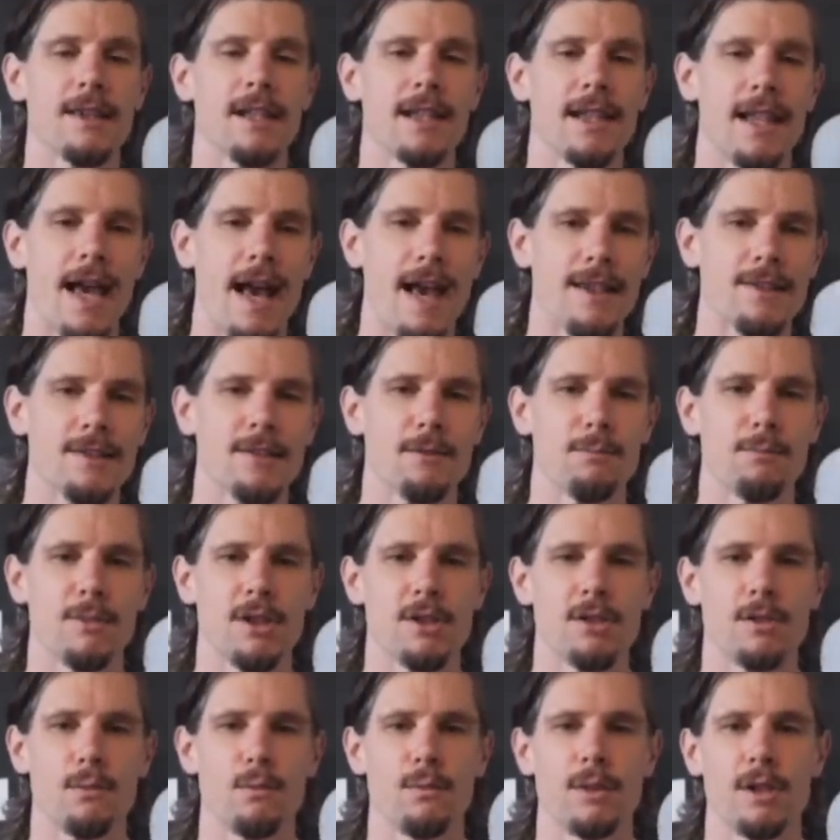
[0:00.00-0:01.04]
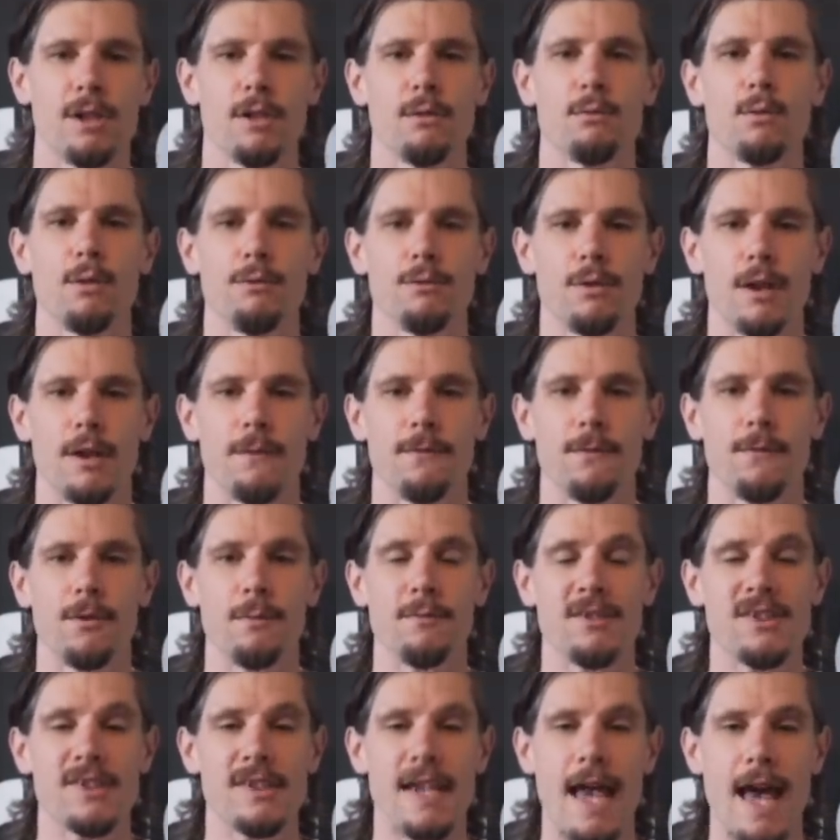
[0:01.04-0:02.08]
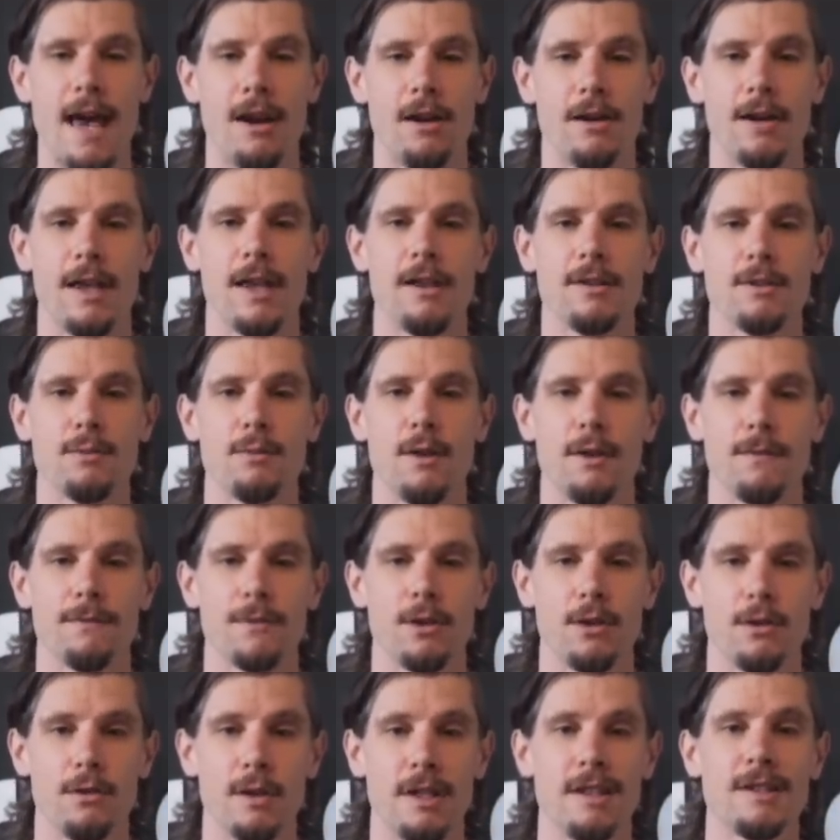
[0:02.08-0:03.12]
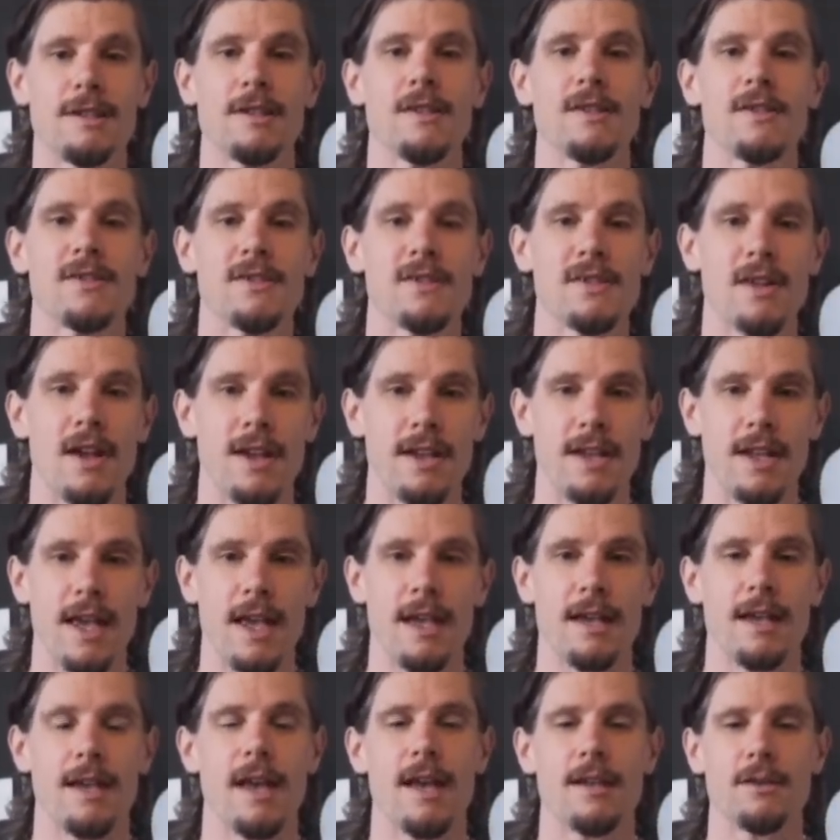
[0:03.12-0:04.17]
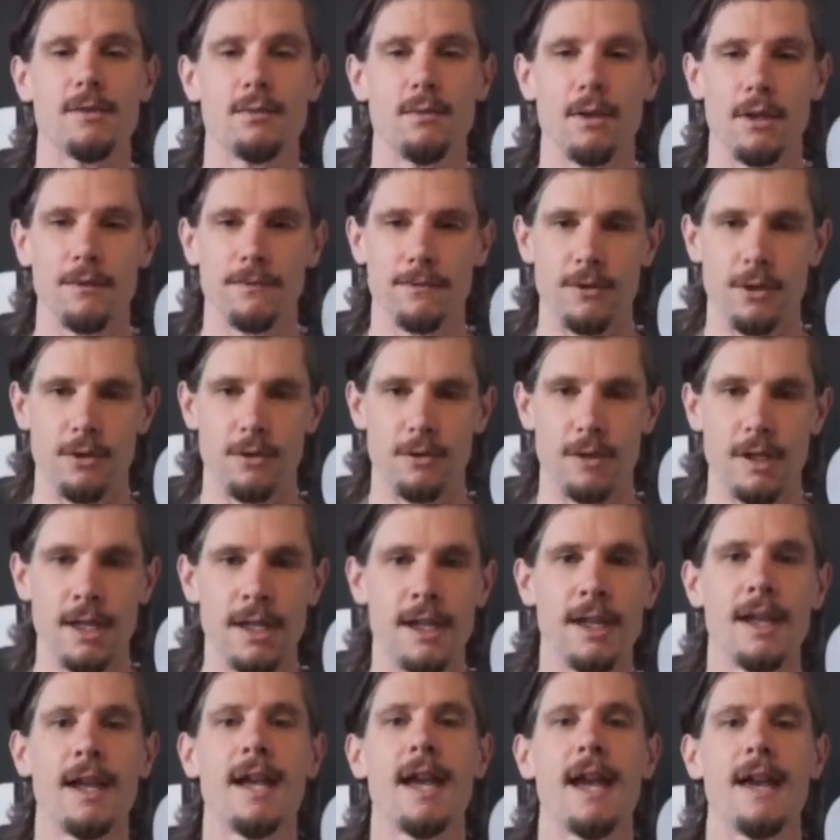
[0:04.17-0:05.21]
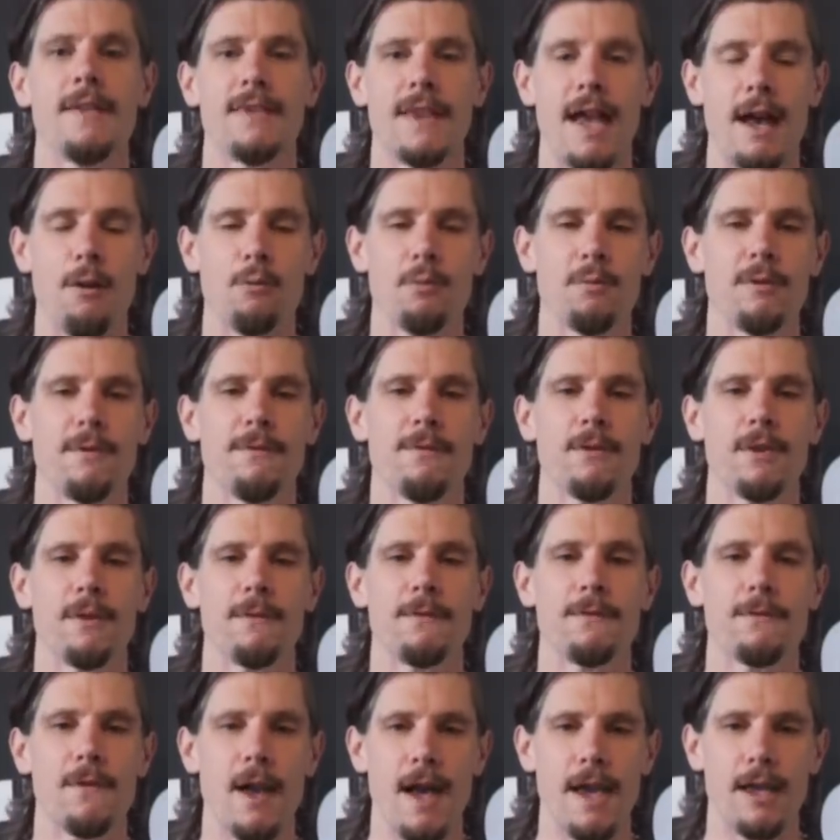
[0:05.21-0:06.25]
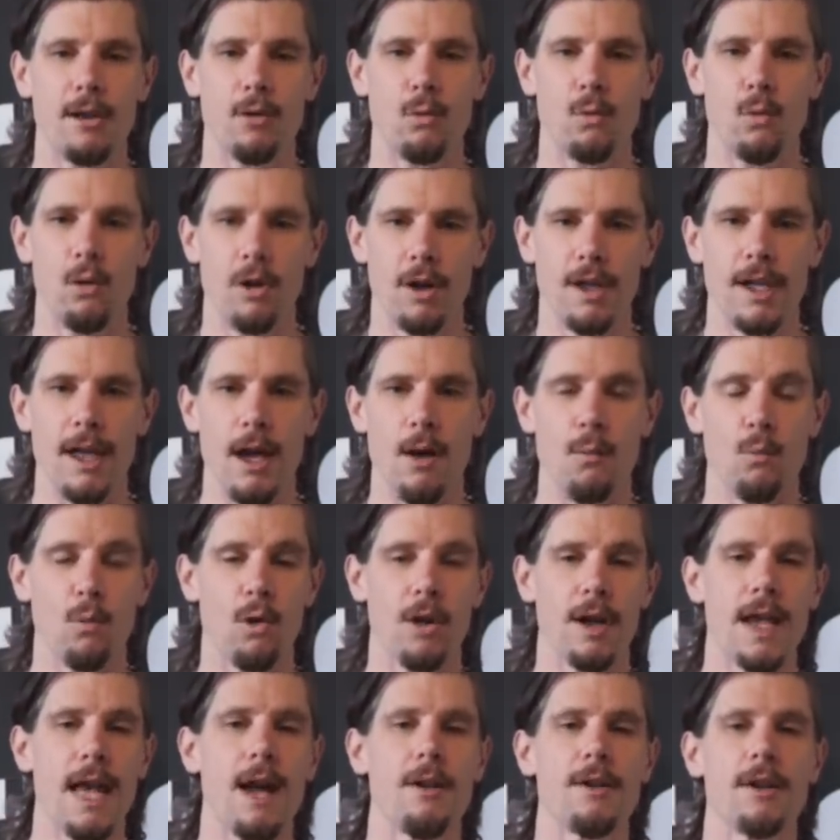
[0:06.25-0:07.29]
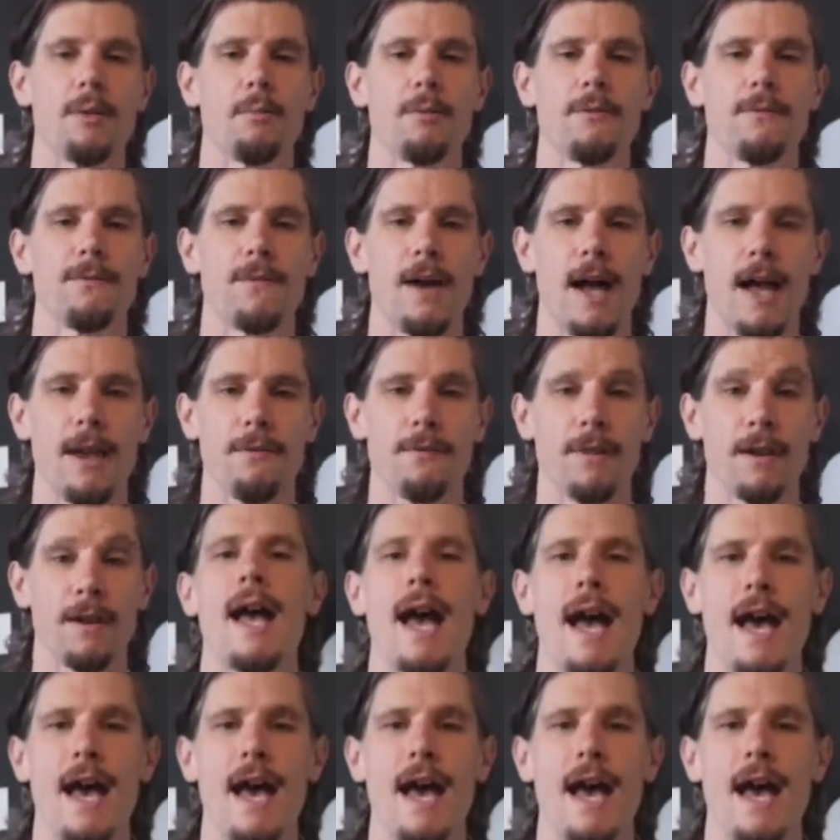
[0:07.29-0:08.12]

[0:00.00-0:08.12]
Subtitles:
the last submission window will run from Saturday at 12 noon to Sunday at 12 noon, and that will be for the final workout, workout number 5.